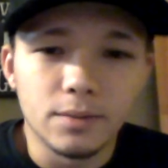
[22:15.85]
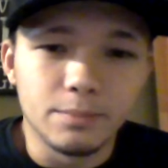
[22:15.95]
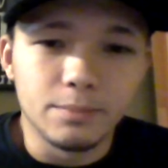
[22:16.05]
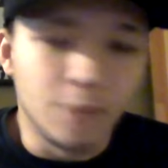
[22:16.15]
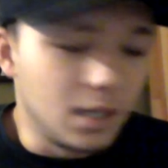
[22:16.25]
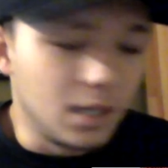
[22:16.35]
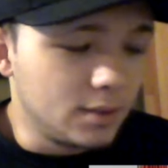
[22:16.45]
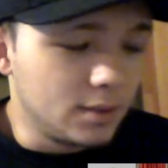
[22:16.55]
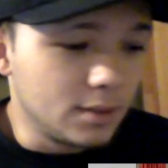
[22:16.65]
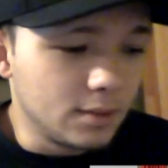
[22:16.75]
but
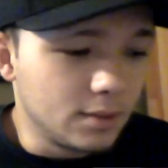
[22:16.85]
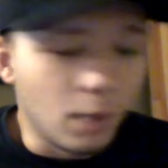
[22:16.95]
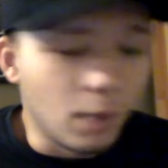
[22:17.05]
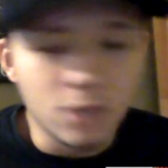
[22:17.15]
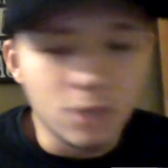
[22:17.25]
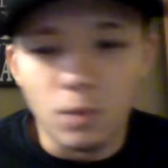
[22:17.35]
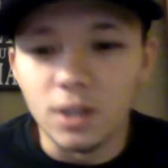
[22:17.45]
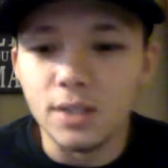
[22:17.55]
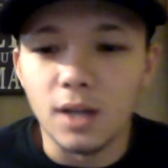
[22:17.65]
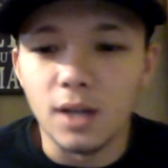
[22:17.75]
Baltimore
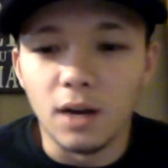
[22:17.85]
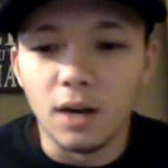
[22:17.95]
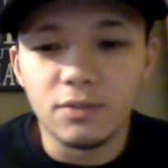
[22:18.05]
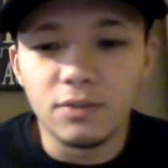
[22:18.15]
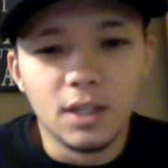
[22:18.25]
is tough